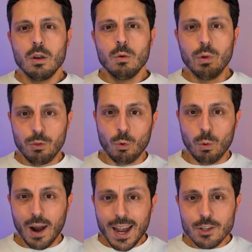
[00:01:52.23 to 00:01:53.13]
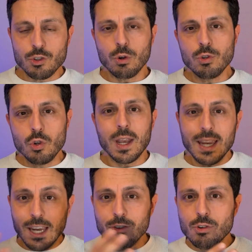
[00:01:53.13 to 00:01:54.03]
With Raito, you can
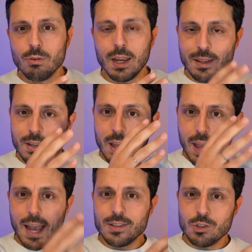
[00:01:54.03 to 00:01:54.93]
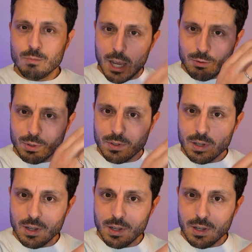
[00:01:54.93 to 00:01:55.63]
integrate access management